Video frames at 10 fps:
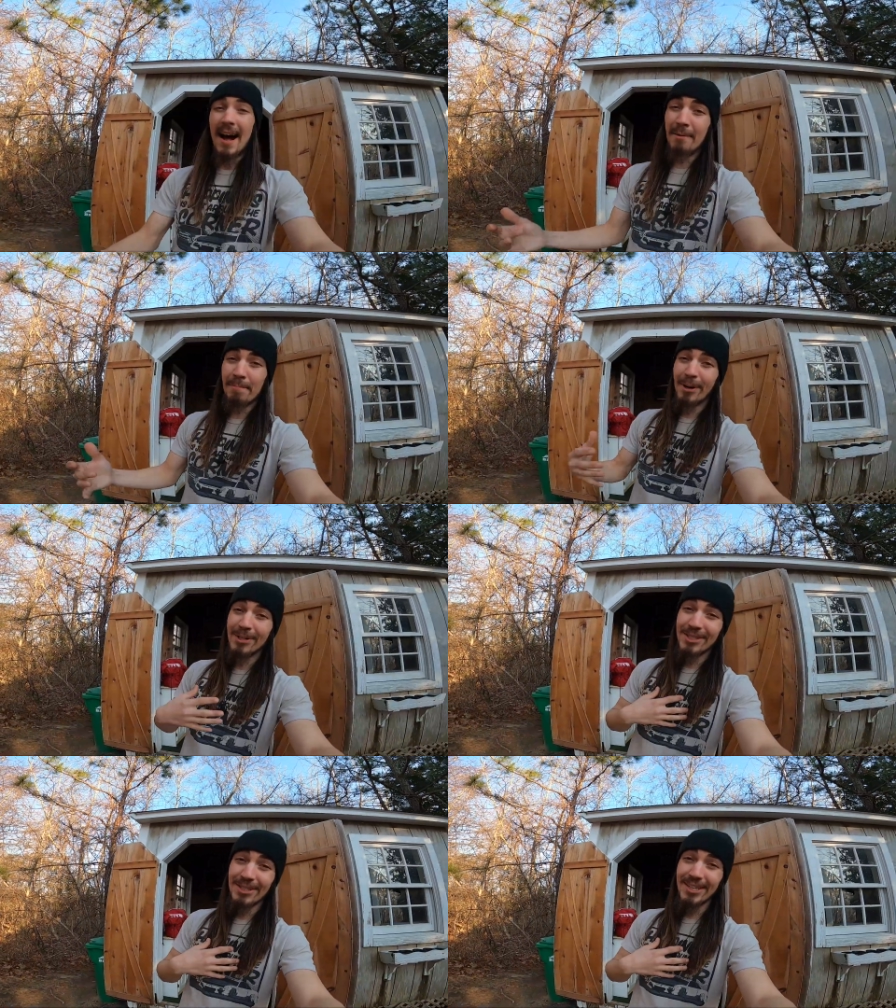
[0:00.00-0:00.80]
I'm
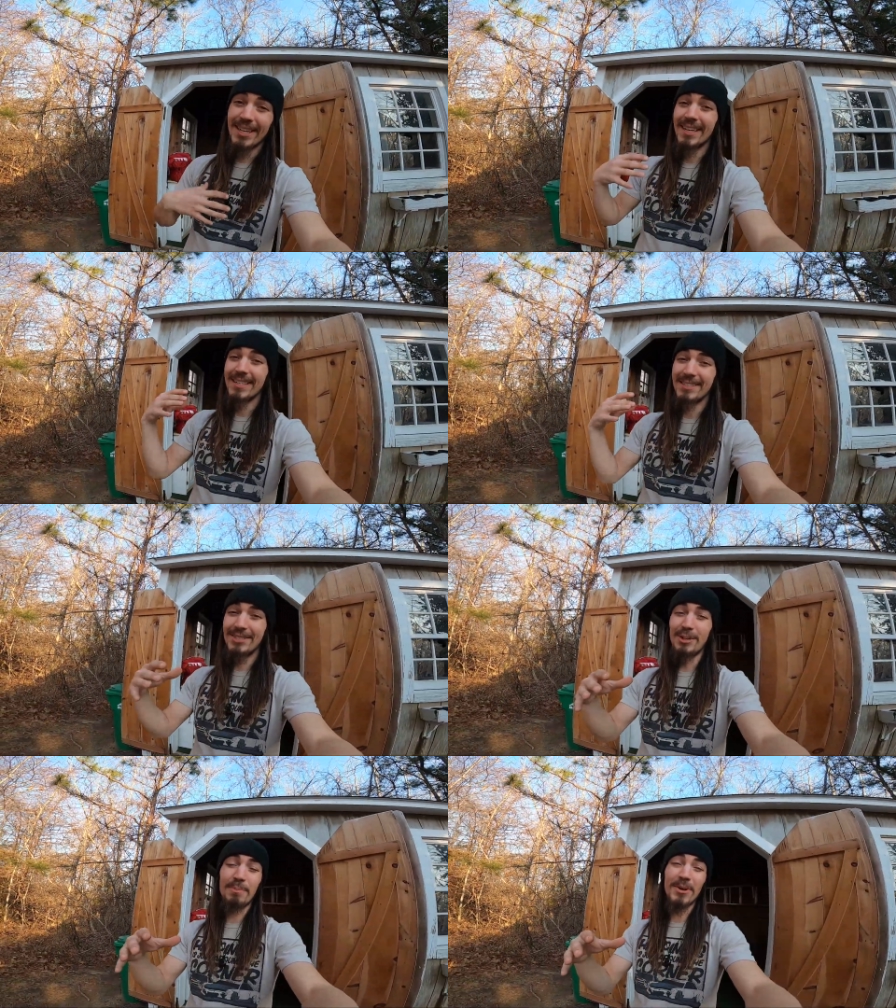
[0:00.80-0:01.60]
personally
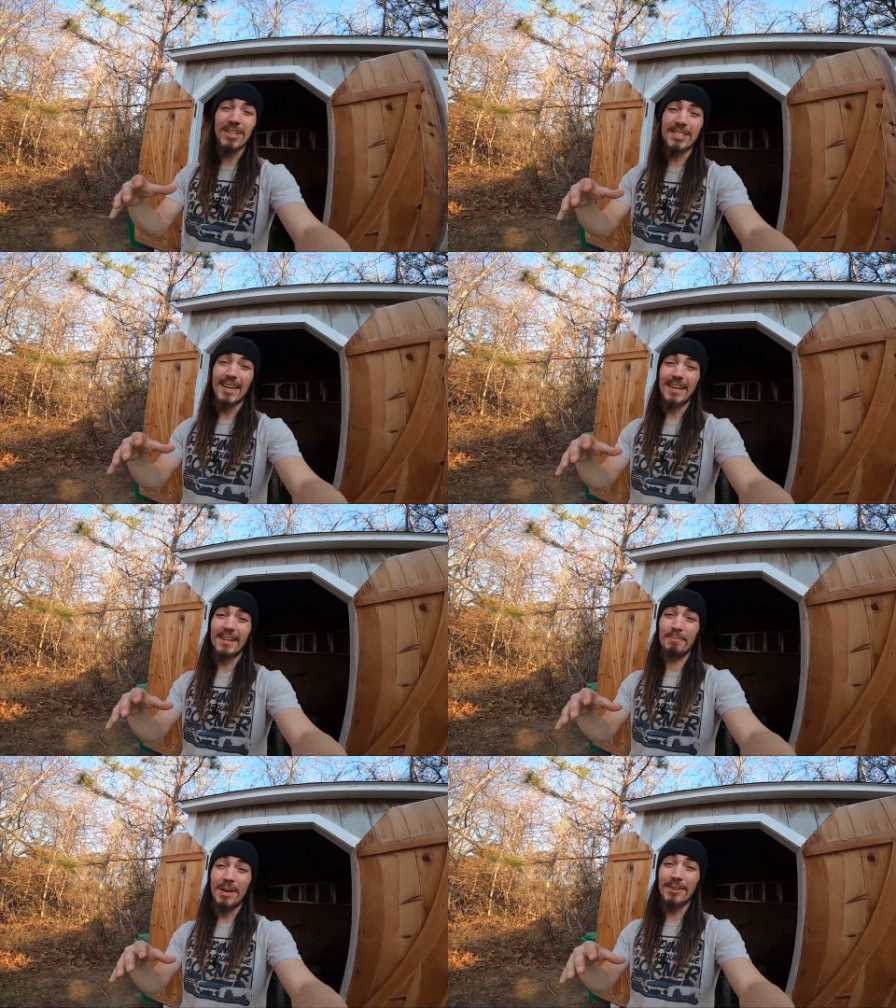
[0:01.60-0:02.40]
super
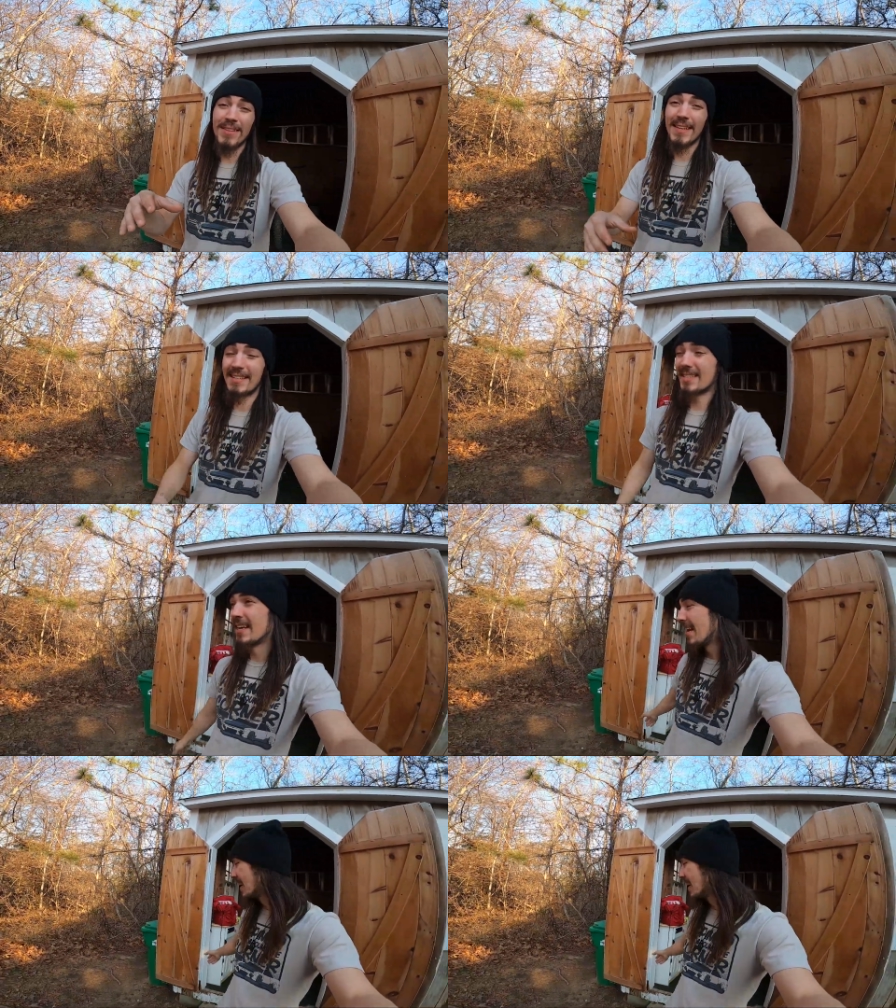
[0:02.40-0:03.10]
excited about this.